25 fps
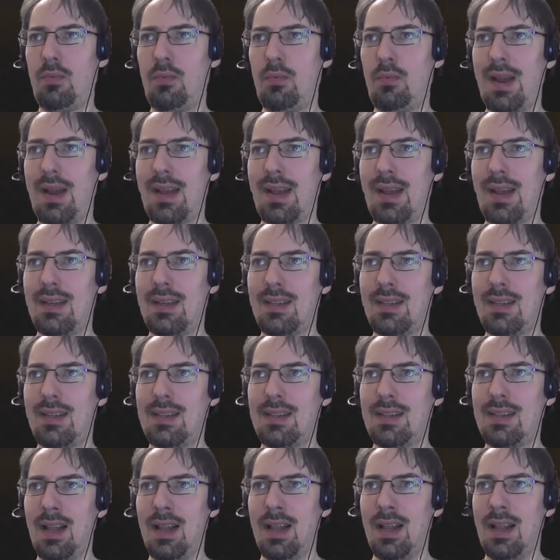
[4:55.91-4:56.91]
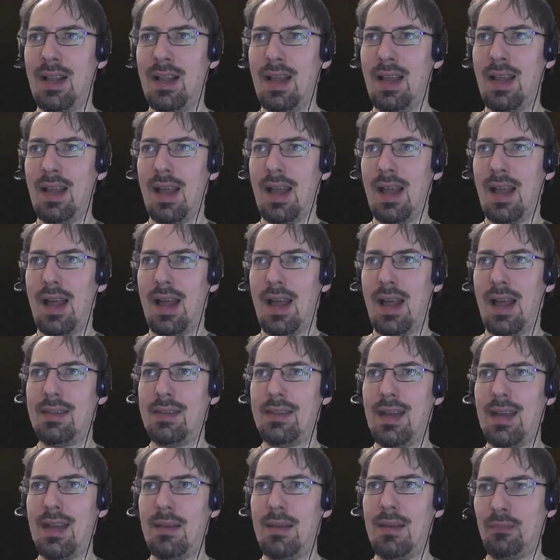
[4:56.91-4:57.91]
and then
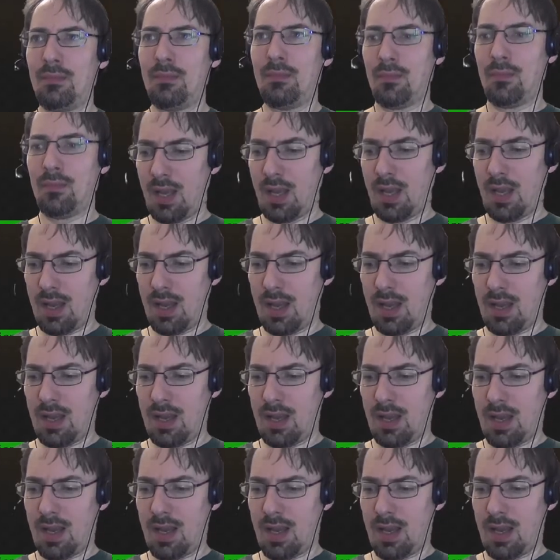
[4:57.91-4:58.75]
I could go